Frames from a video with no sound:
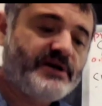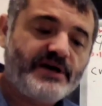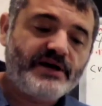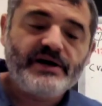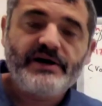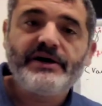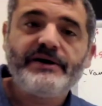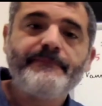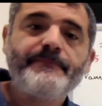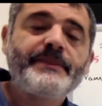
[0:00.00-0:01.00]

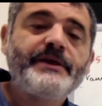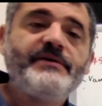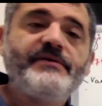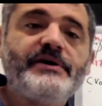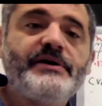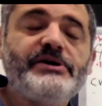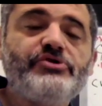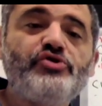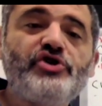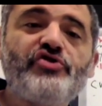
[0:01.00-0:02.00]

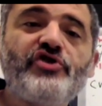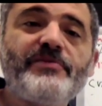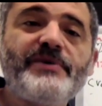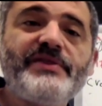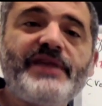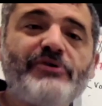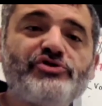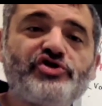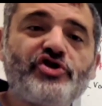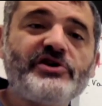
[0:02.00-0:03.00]
to determine how
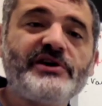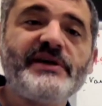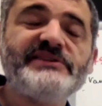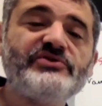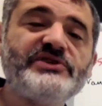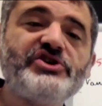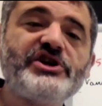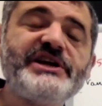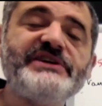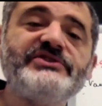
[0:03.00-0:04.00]
strong the
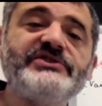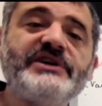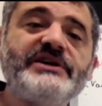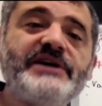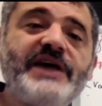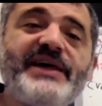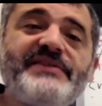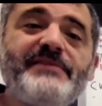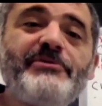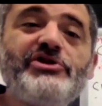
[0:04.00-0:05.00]
association is. And
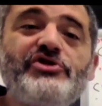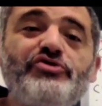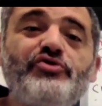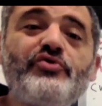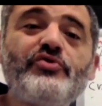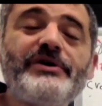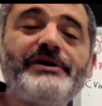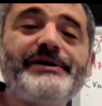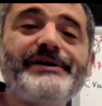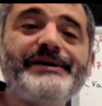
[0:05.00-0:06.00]
that table, you need to
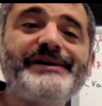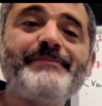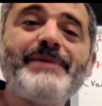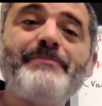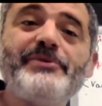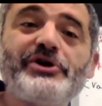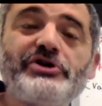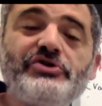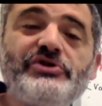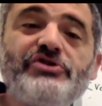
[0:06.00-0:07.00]
remember
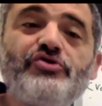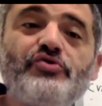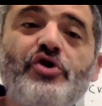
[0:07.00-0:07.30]
it. You need to